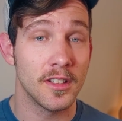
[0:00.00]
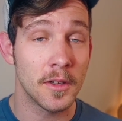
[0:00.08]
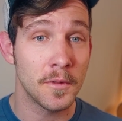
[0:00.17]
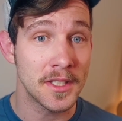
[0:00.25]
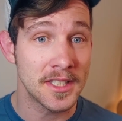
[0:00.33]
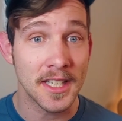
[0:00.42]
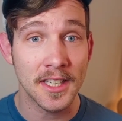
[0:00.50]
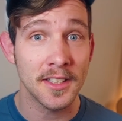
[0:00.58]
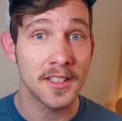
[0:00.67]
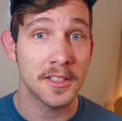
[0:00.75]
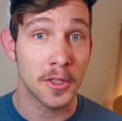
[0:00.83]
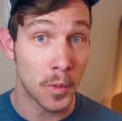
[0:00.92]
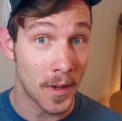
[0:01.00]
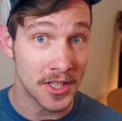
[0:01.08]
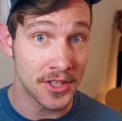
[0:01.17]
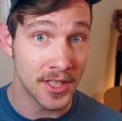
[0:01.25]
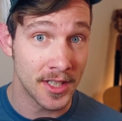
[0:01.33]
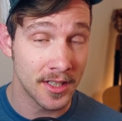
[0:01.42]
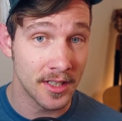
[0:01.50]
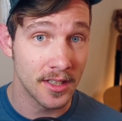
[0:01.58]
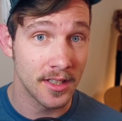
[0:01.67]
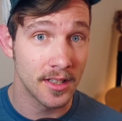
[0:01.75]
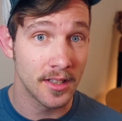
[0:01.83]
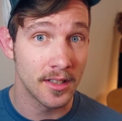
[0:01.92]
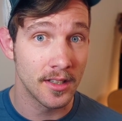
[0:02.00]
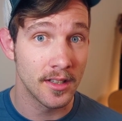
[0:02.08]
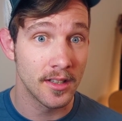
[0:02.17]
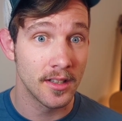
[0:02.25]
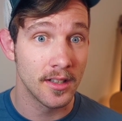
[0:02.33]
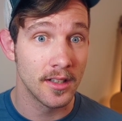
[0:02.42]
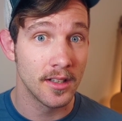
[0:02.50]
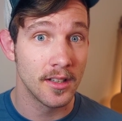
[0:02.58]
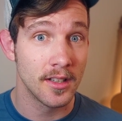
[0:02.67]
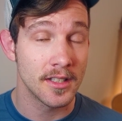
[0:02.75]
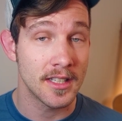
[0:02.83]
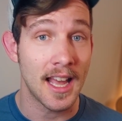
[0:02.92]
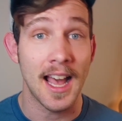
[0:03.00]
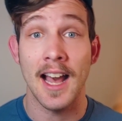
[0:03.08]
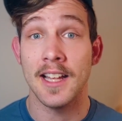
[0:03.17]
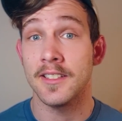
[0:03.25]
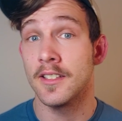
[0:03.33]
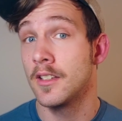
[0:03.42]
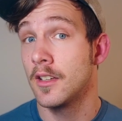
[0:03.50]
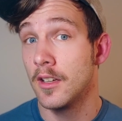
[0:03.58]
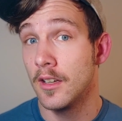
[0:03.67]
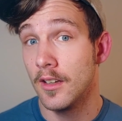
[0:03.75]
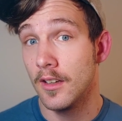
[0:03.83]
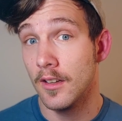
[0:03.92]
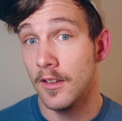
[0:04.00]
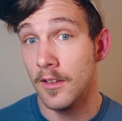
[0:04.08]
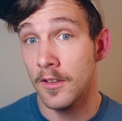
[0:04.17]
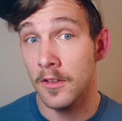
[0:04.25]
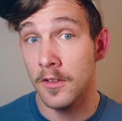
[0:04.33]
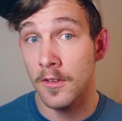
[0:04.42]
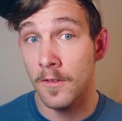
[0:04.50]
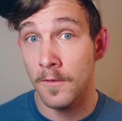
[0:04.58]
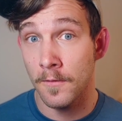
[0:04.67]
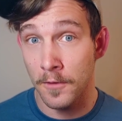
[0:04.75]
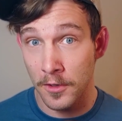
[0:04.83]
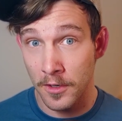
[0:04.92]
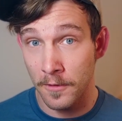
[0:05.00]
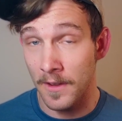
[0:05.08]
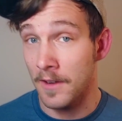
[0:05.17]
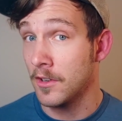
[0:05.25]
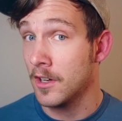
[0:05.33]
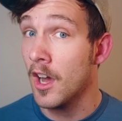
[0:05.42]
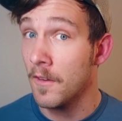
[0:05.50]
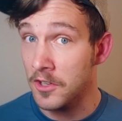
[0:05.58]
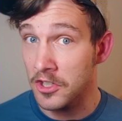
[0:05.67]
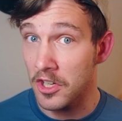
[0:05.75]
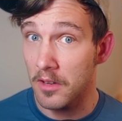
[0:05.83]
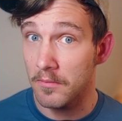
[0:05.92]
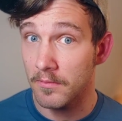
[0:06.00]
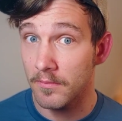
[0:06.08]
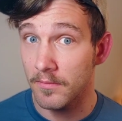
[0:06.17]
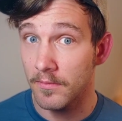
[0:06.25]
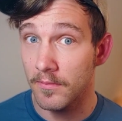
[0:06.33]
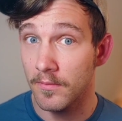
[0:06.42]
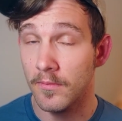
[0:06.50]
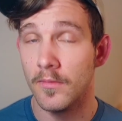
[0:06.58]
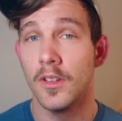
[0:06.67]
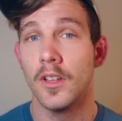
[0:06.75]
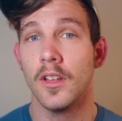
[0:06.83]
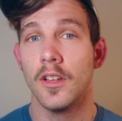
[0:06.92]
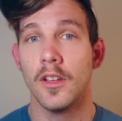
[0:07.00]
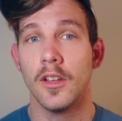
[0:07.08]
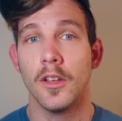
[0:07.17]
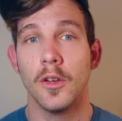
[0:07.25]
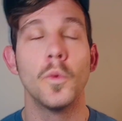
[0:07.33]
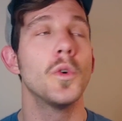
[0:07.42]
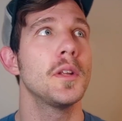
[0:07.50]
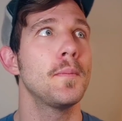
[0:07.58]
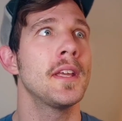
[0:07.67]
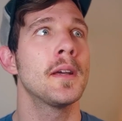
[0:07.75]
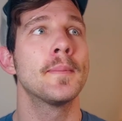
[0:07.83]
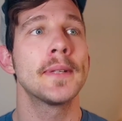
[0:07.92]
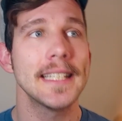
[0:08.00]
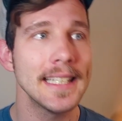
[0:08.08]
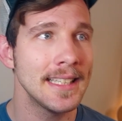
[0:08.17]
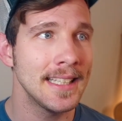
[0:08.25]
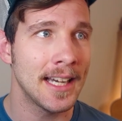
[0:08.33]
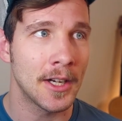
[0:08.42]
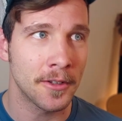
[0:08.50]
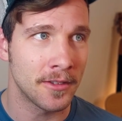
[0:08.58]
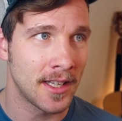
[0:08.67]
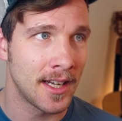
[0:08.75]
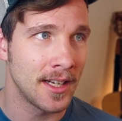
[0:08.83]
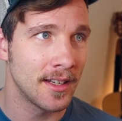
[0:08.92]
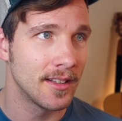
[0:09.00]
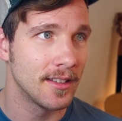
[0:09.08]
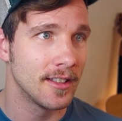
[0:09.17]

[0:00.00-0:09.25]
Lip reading: a ridiculous question to ask for your favorite coffee shop? Would it be completely out of line